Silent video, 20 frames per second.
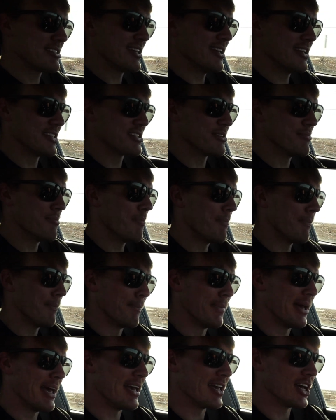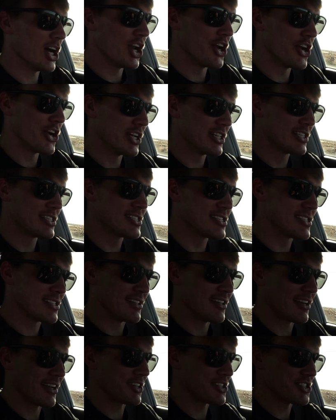to hit some 800s.
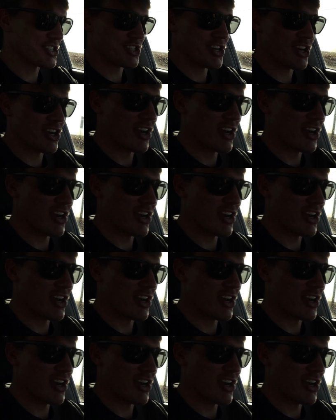I can just turn